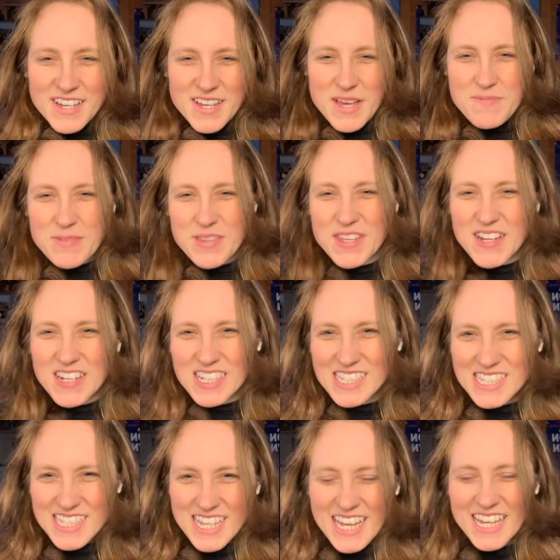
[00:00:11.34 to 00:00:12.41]
Happy
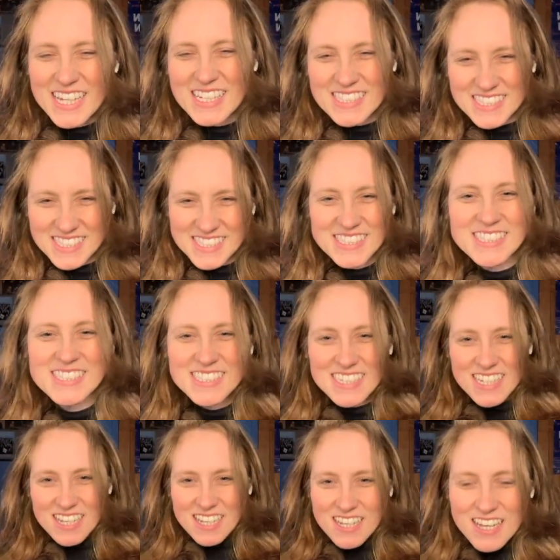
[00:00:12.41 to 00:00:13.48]
Thursday.
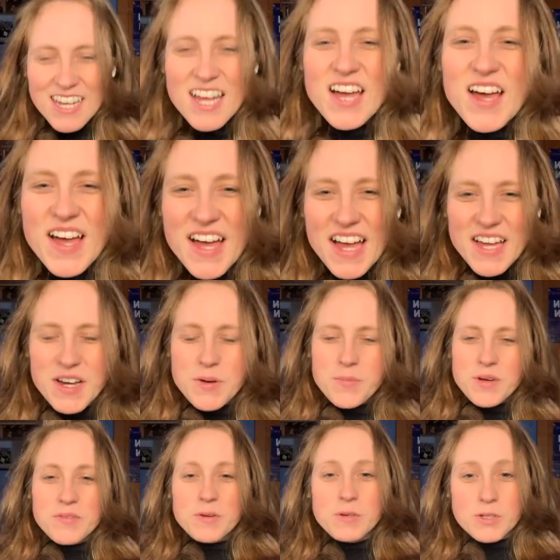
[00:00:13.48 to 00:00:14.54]
I hope
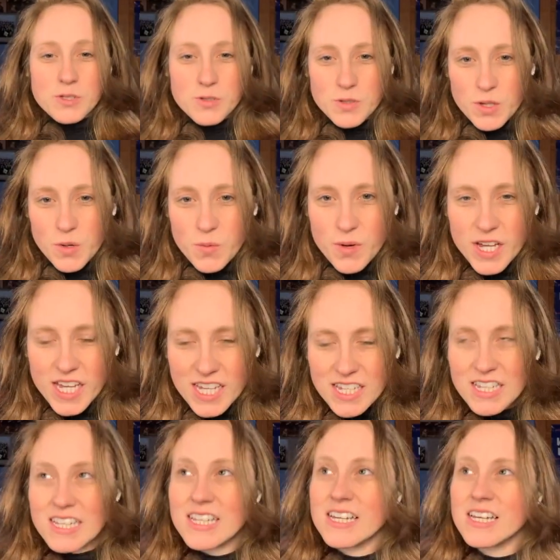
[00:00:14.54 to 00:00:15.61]
everyone's doing
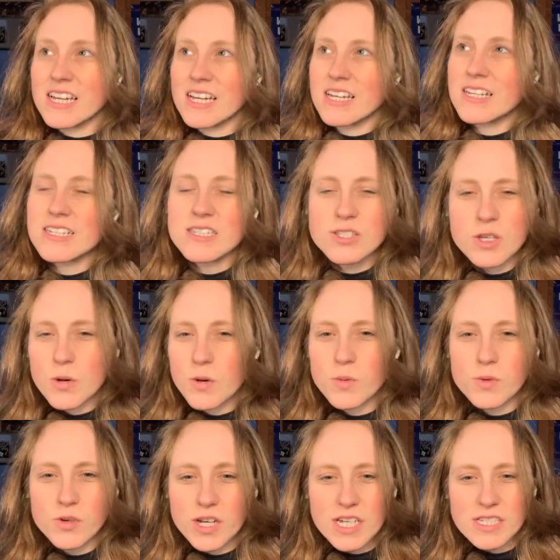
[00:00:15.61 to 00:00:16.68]
well. It's so
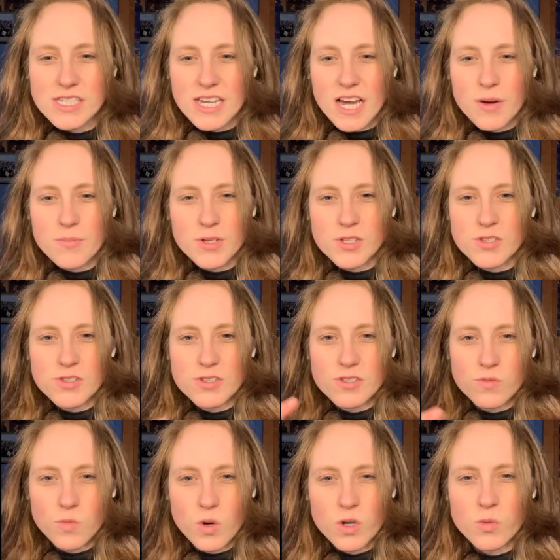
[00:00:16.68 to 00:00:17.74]
crazy how much
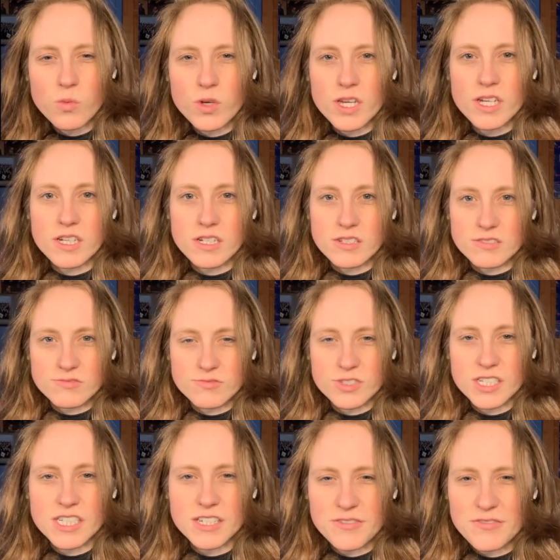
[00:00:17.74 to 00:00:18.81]
1 week can
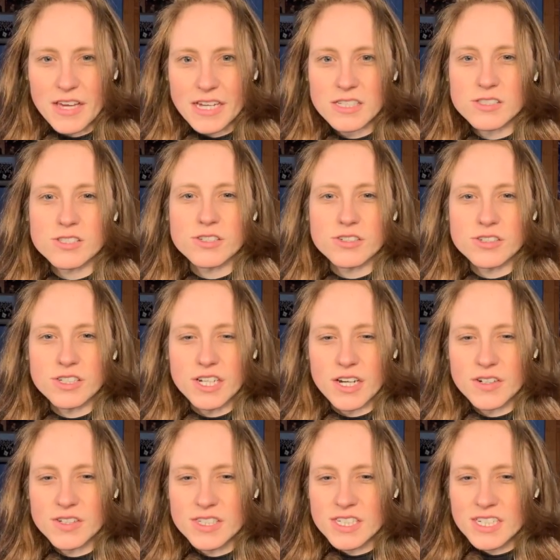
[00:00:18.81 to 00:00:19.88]
really affect you, you
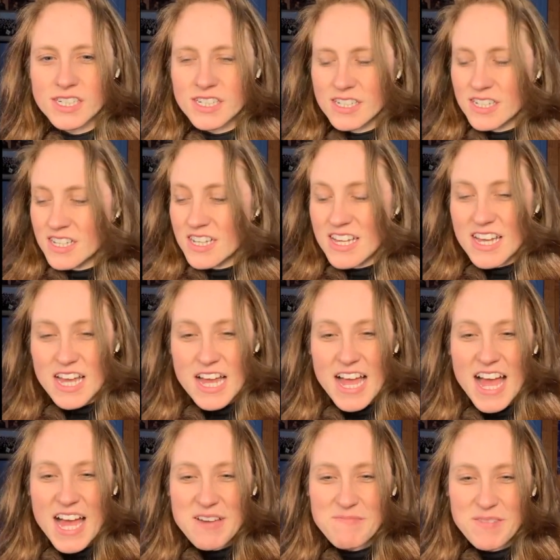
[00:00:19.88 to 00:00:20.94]
know.
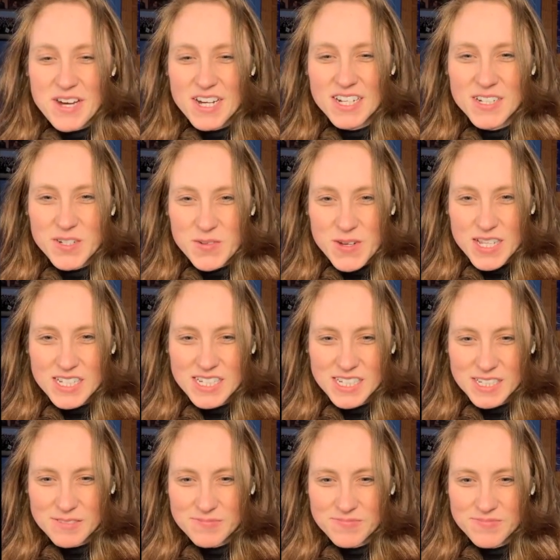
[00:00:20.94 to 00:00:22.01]
Hi, Margaret,
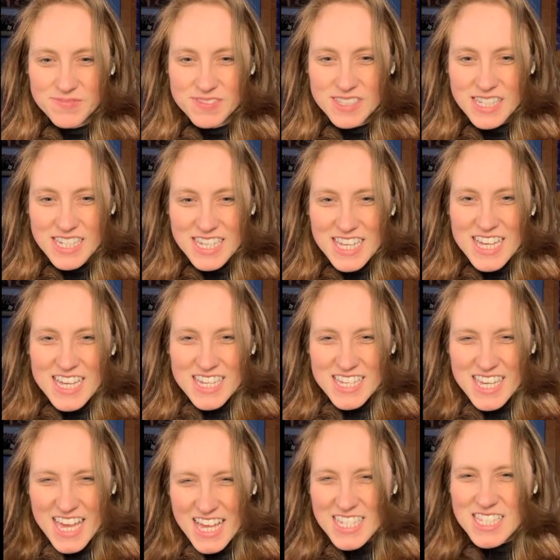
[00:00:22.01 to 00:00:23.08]
welcome.
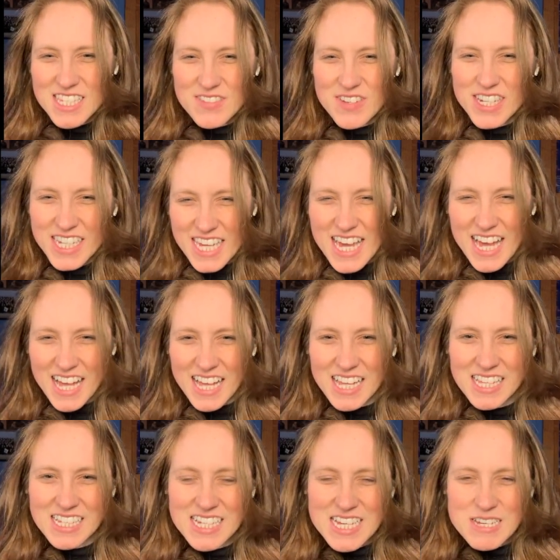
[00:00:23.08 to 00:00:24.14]
Yes,
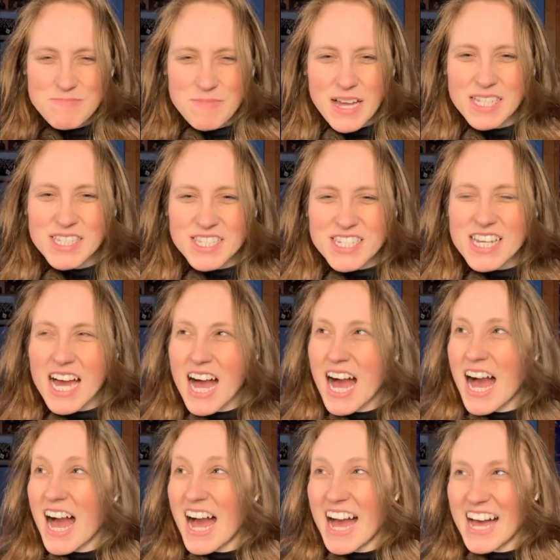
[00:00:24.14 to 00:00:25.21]
Raquel, my
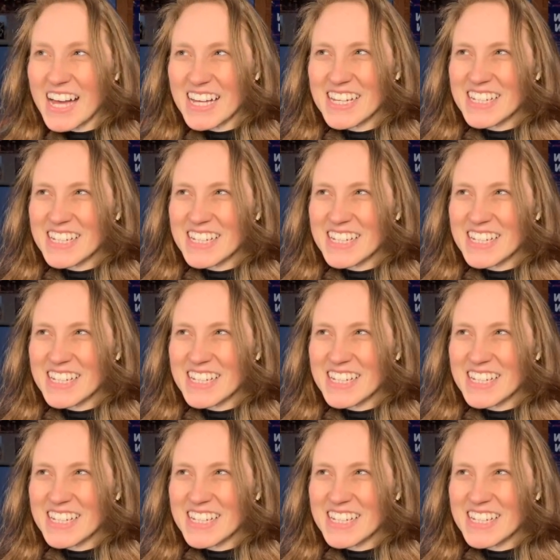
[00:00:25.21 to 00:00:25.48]
star,